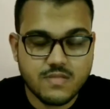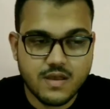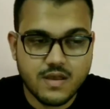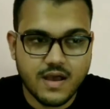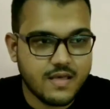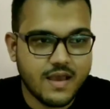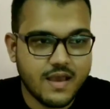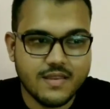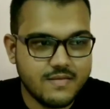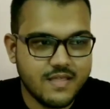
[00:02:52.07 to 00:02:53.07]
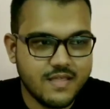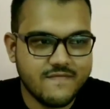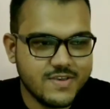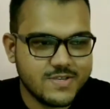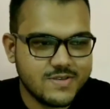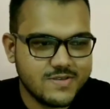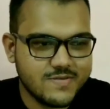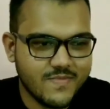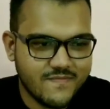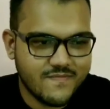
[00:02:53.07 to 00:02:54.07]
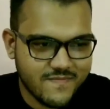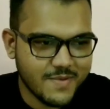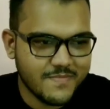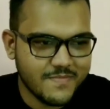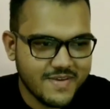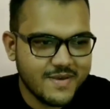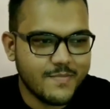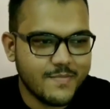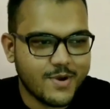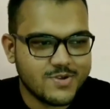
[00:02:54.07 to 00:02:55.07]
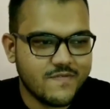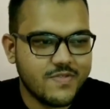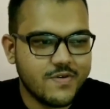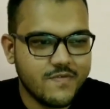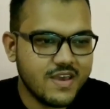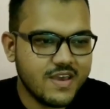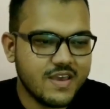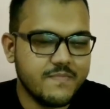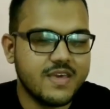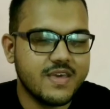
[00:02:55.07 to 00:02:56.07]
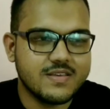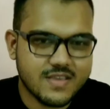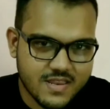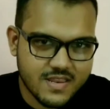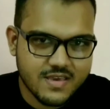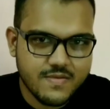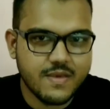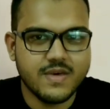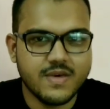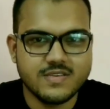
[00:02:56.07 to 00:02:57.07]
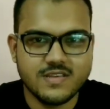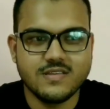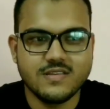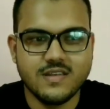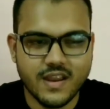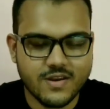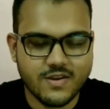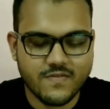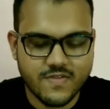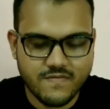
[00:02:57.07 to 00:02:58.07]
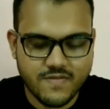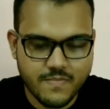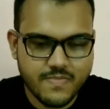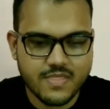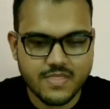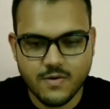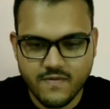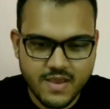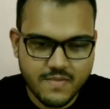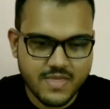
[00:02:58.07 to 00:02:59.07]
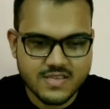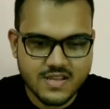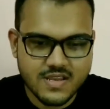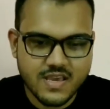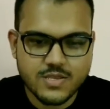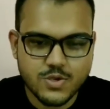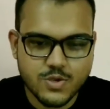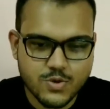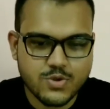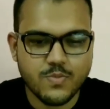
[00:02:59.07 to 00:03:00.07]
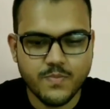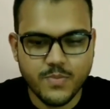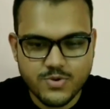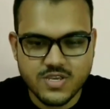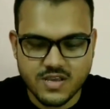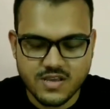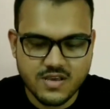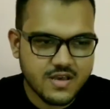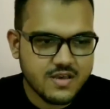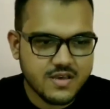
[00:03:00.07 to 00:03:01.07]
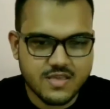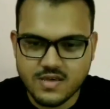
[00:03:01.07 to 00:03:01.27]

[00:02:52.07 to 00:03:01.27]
I love this film because of the way Imtiaz Ali is the director of the film. The way Imtiaz Ali has used music in the